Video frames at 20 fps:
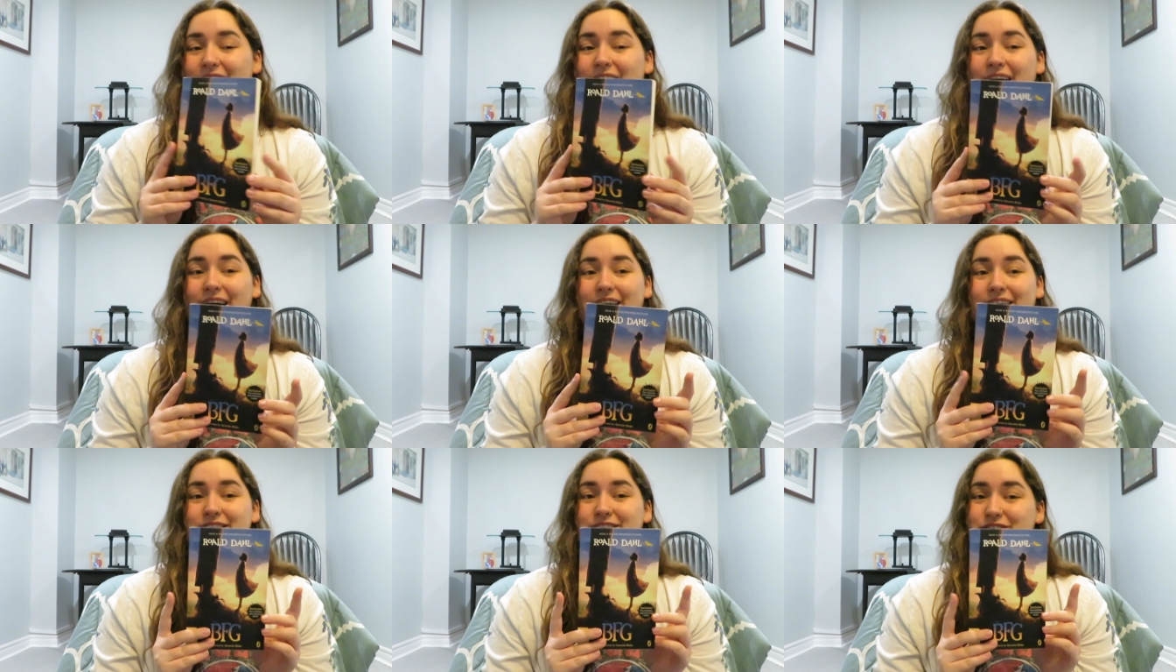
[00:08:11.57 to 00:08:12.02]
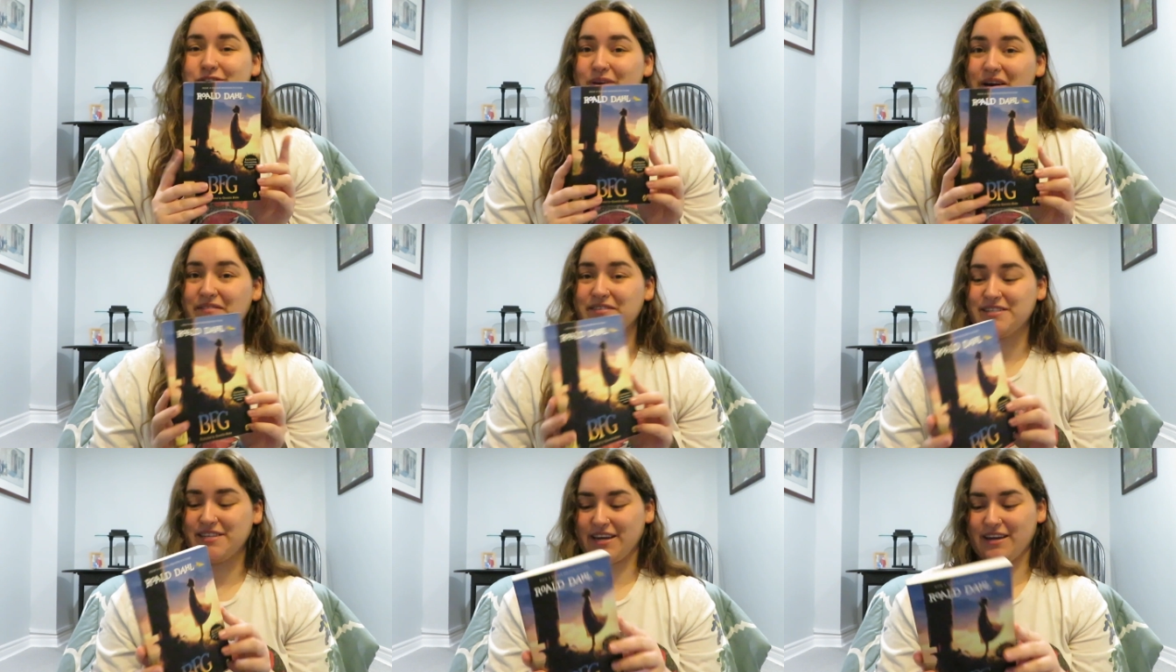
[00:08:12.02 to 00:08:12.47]
I do
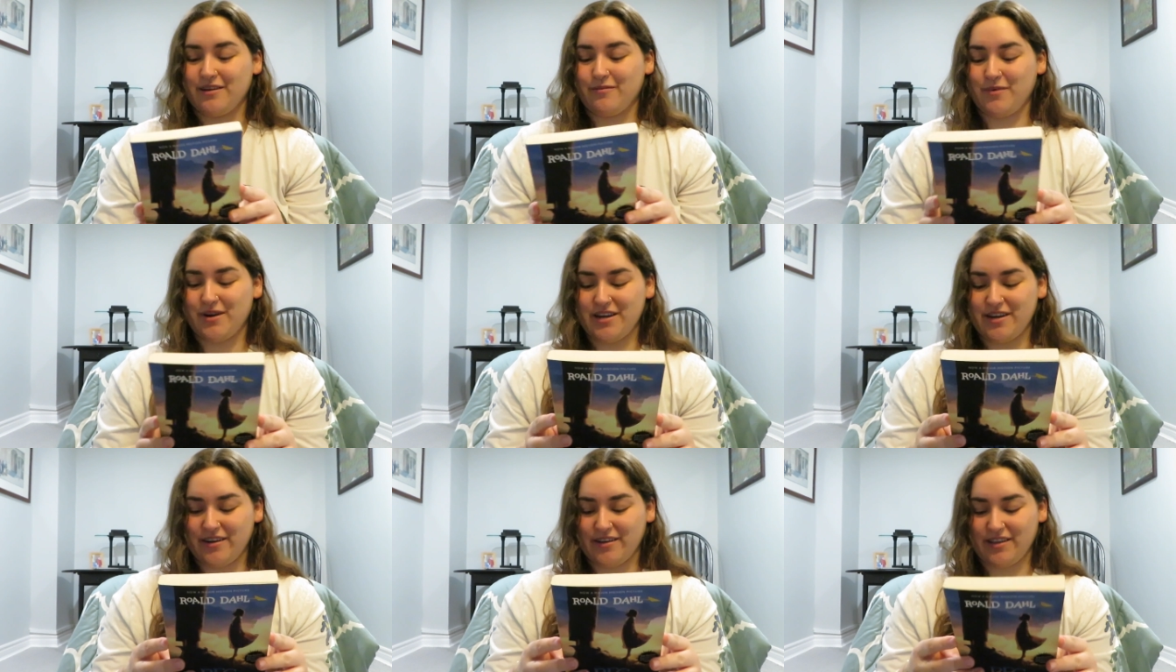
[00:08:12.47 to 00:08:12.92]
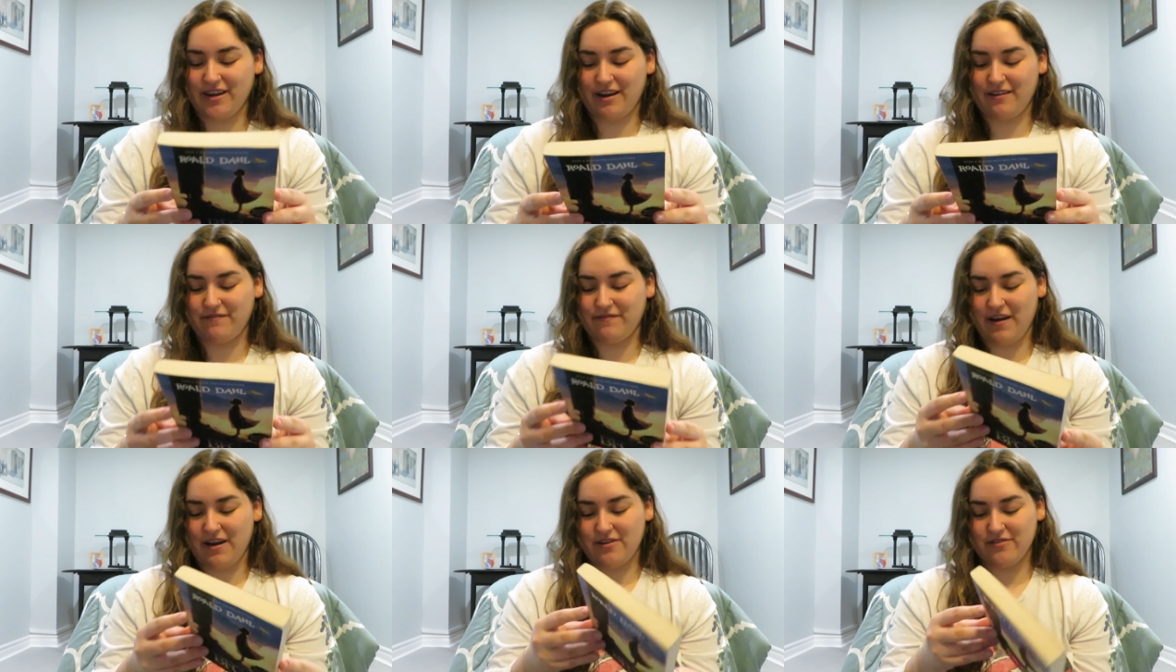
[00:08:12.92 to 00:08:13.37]
have a second one here that
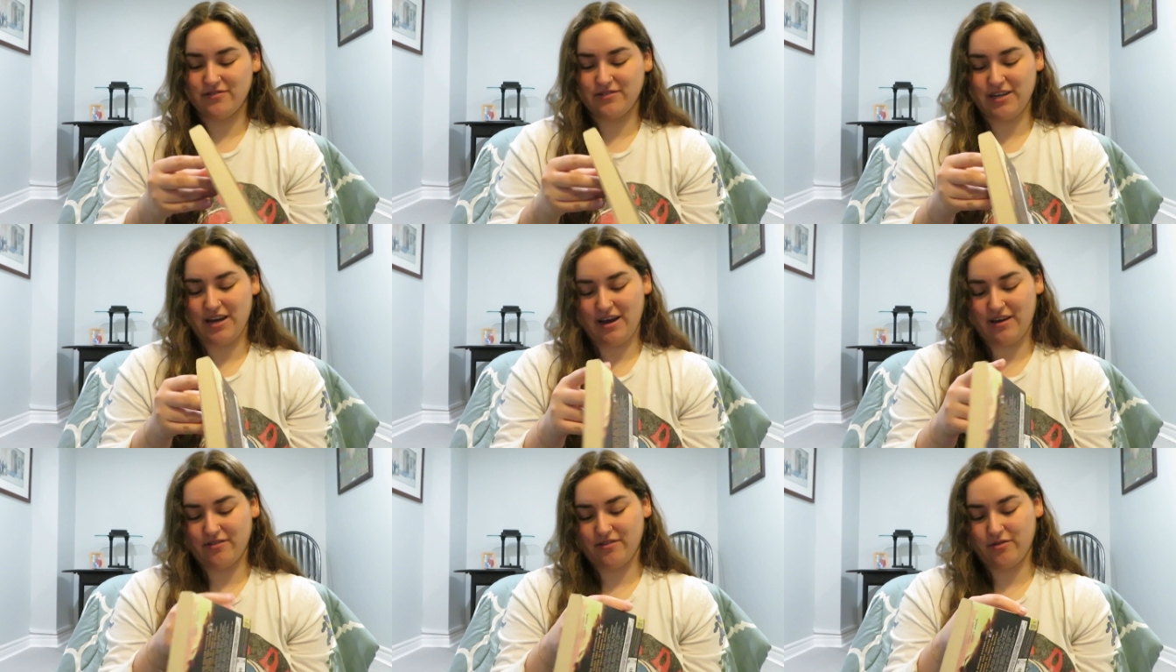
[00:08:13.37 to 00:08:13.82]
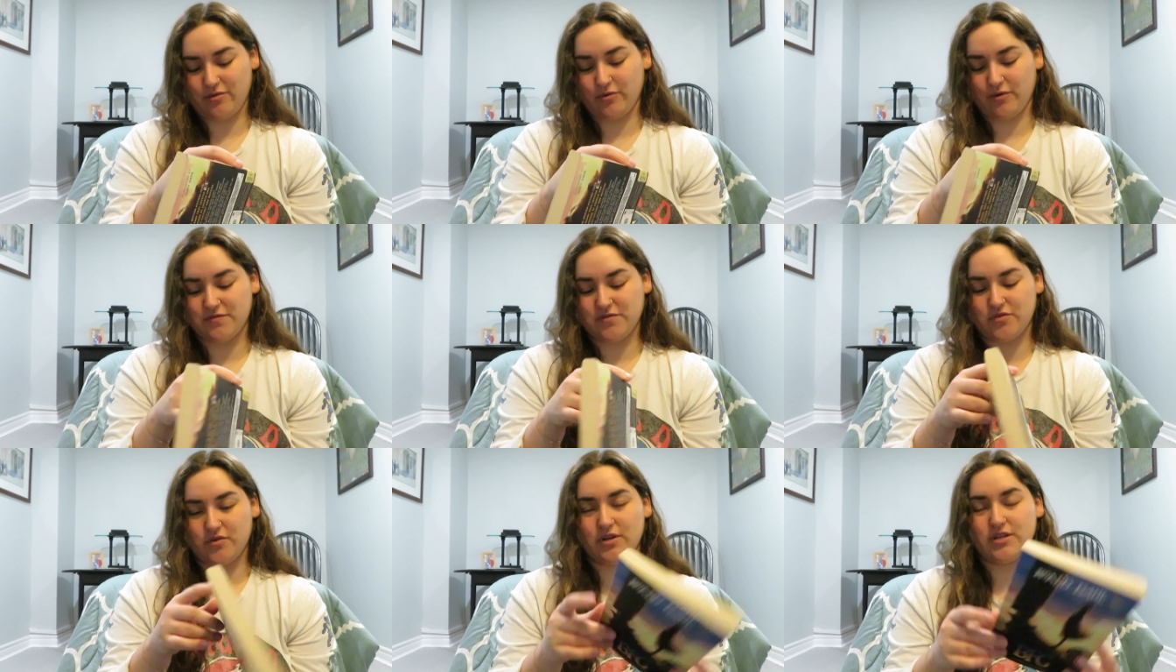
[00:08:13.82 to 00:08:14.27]
I found at the
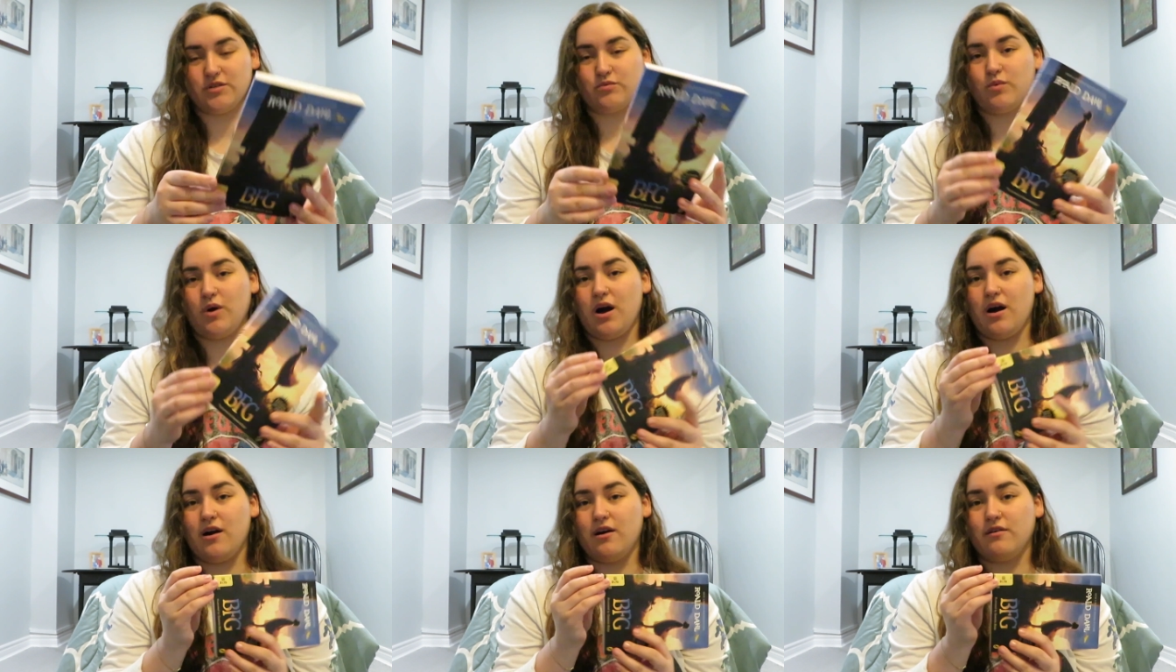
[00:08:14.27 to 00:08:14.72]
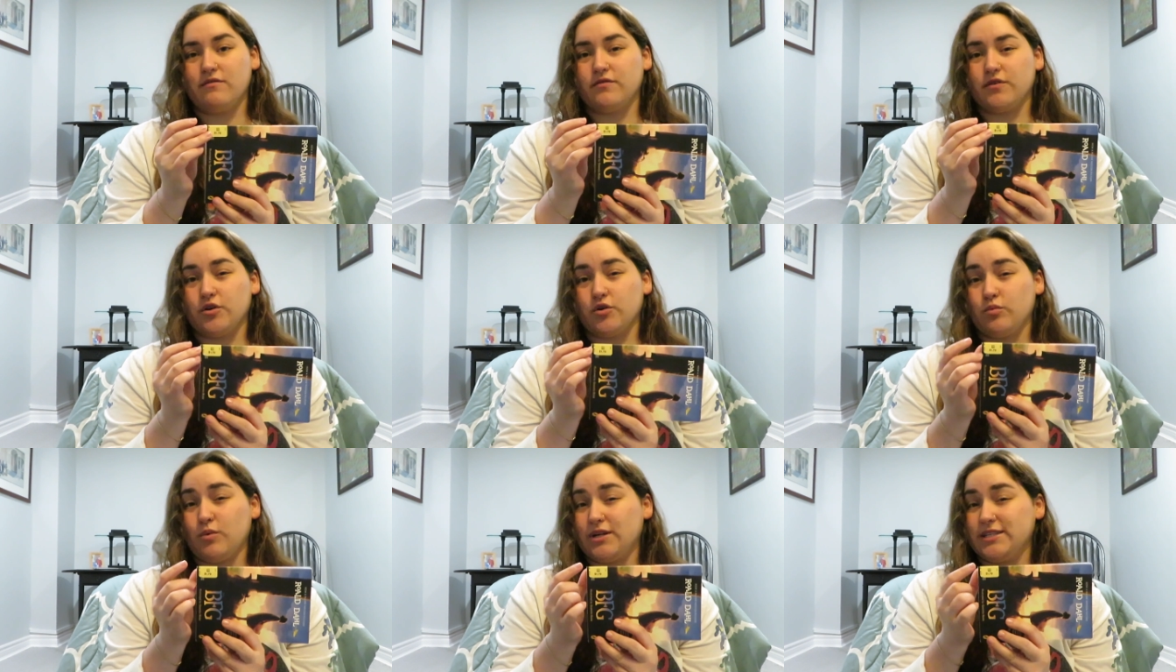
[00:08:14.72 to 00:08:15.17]
thrift store as well
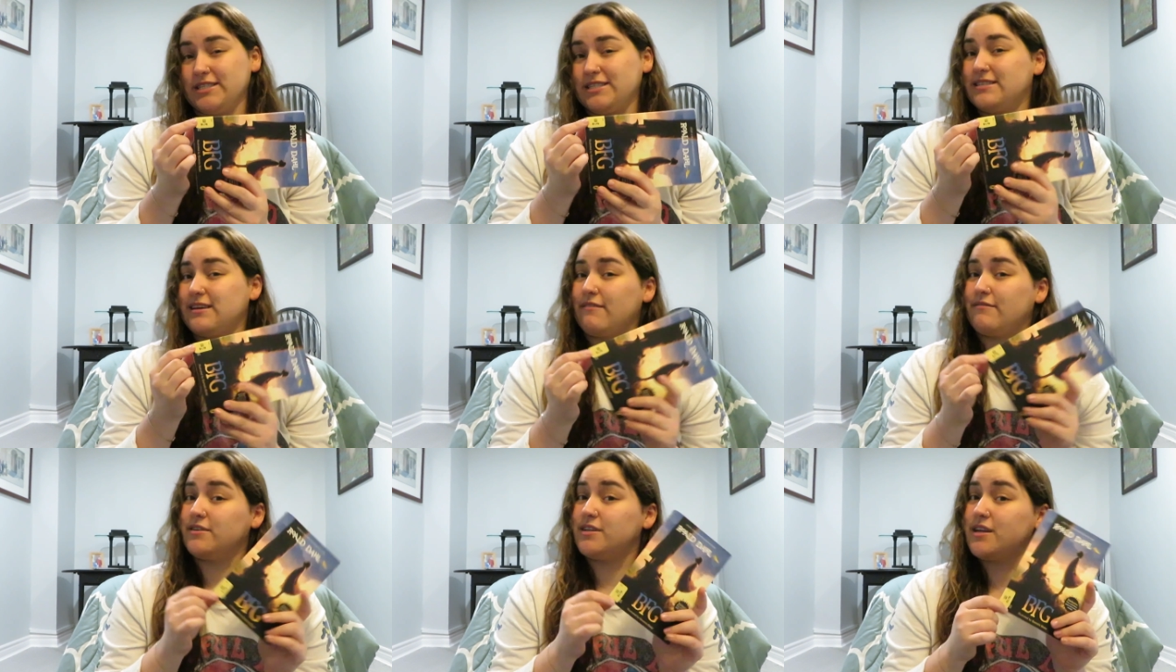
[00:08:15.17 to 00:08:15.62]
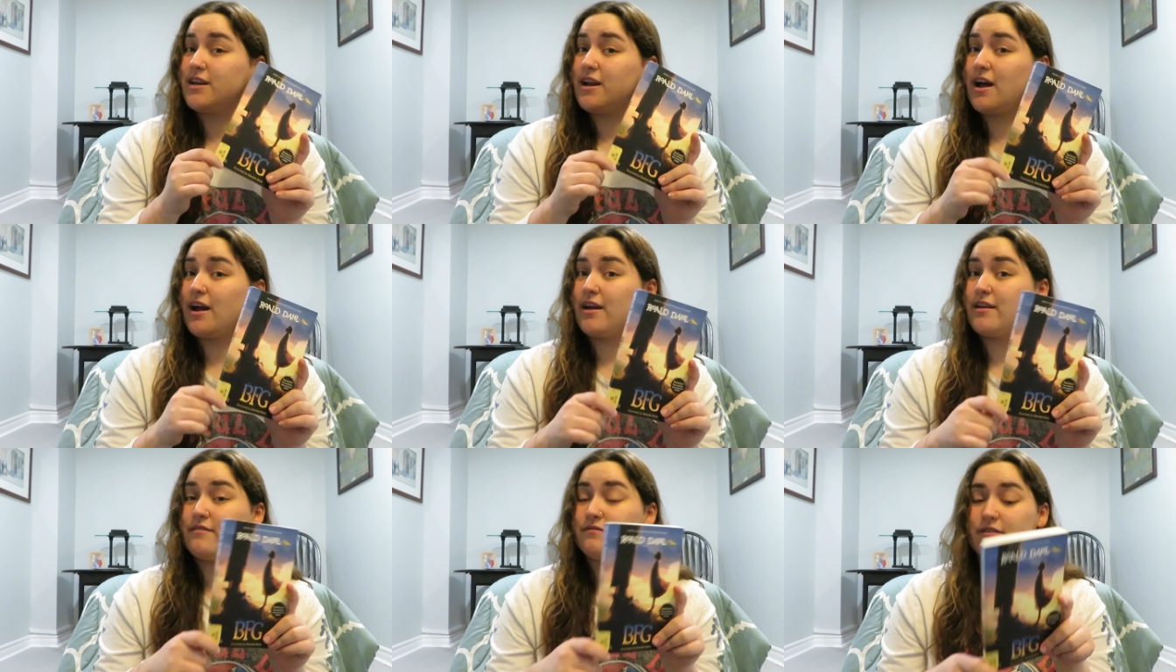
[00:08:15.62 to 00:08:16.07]
for
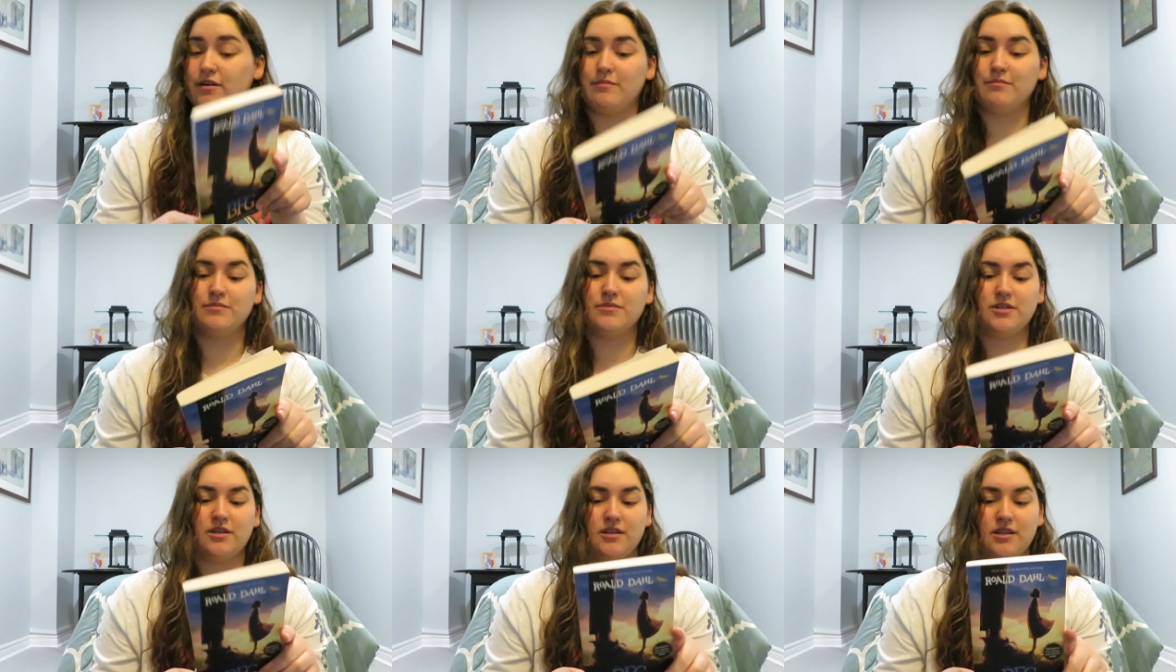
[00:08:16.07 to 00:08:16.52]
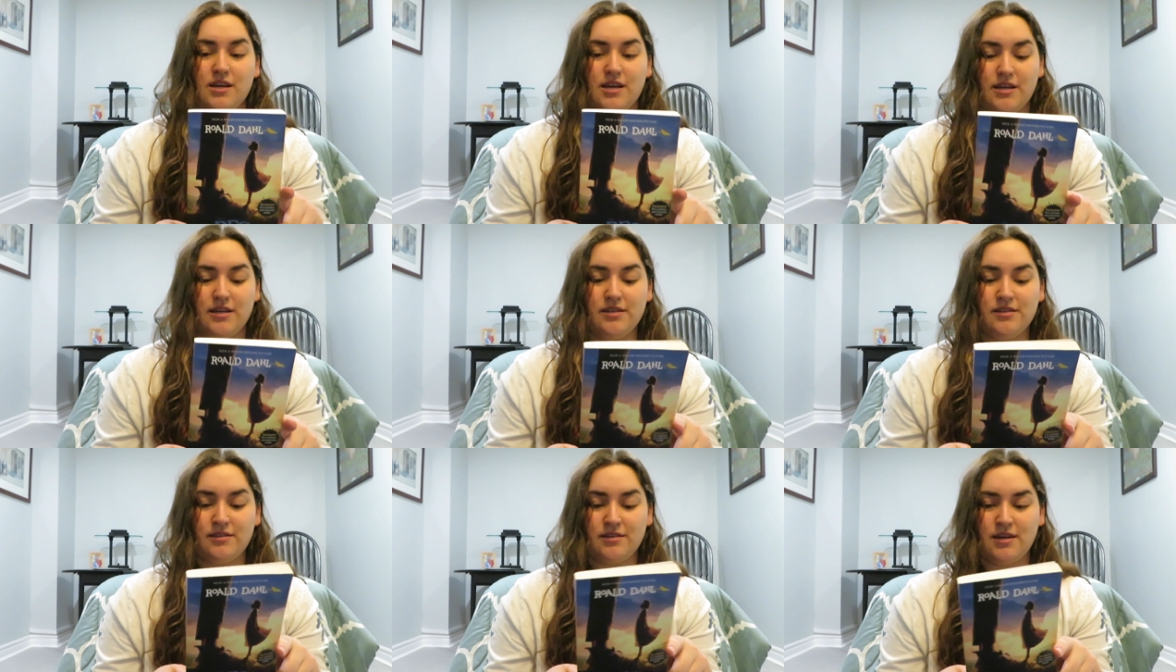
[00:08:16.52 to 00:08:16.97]
$1.79 from
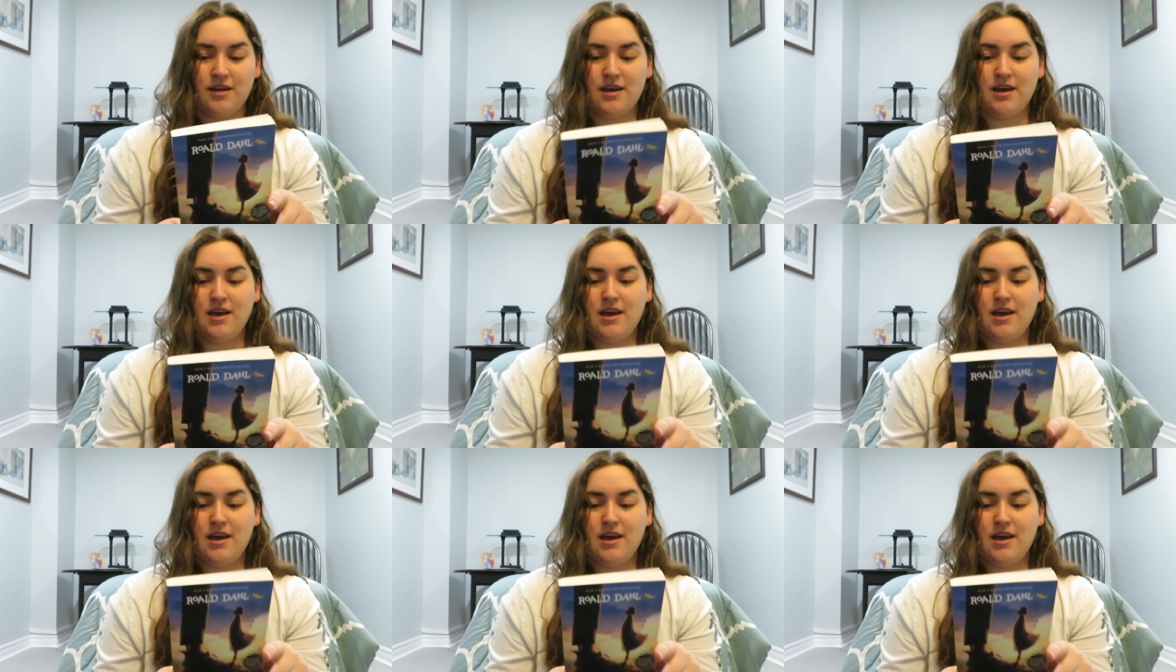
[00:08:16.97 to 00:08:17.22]
Talese.